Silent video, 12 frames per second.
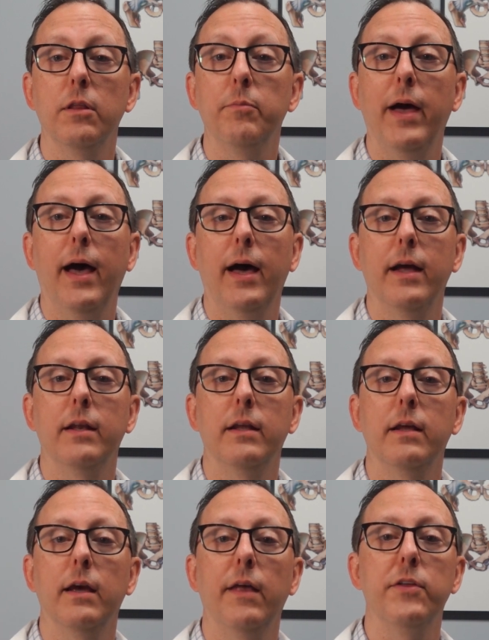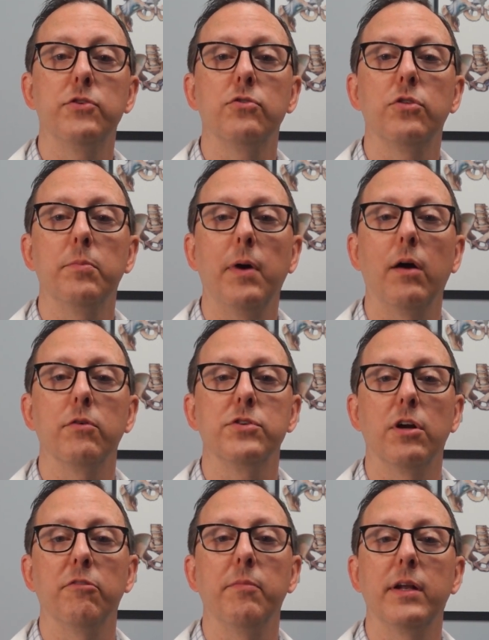the Bad, and the Truth about
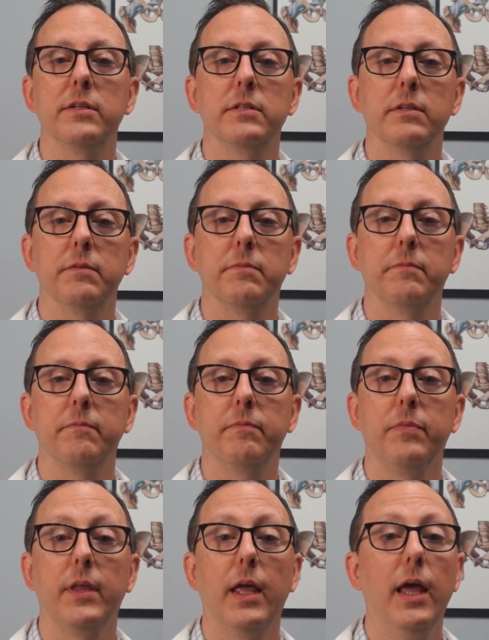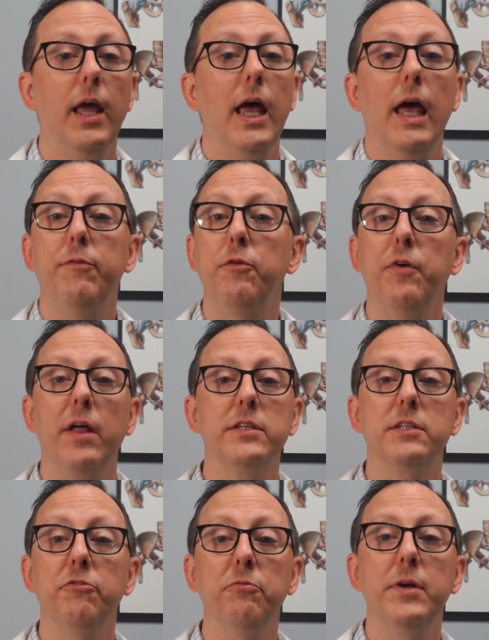Regenerative Medicine. If you found
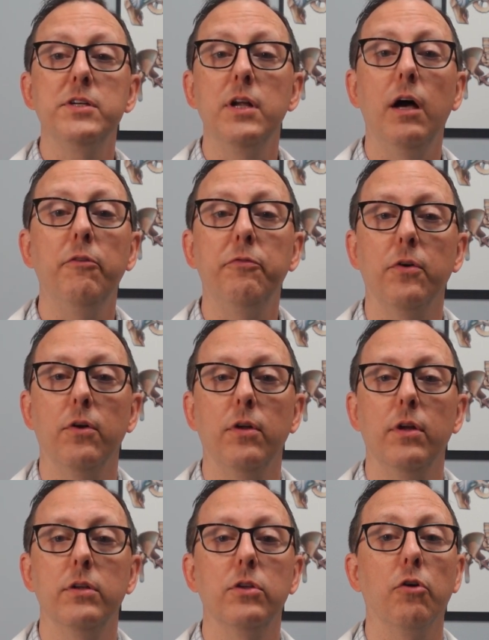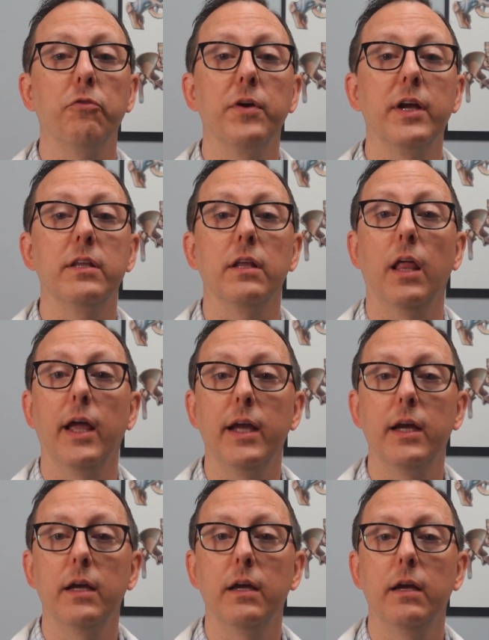this information helpful, don't forget to
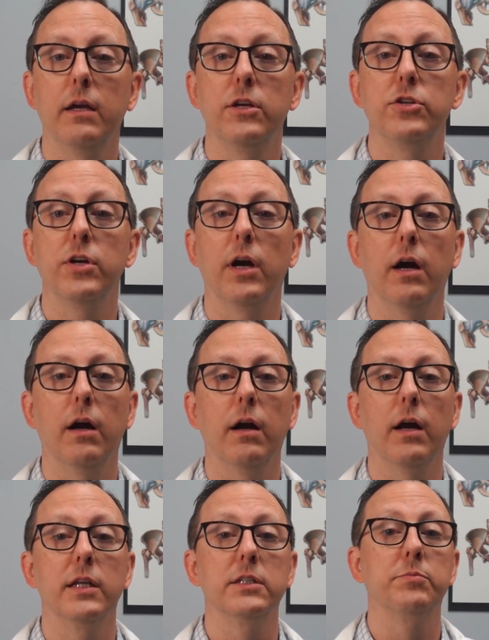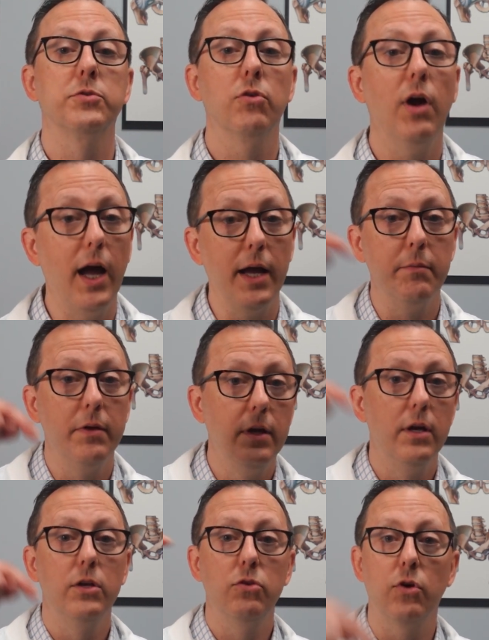like, share, and subscribe
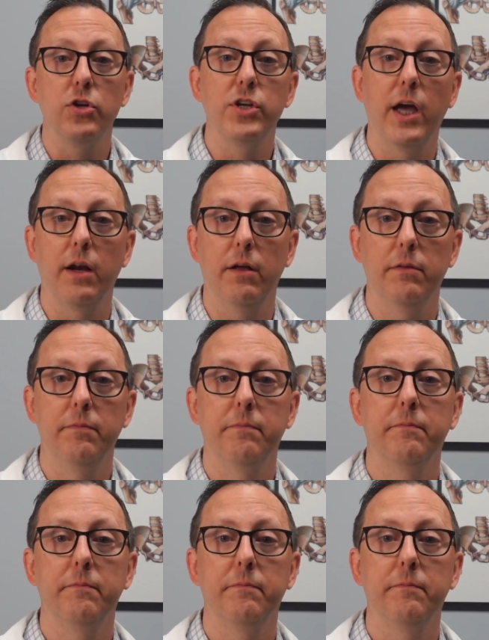to our channel.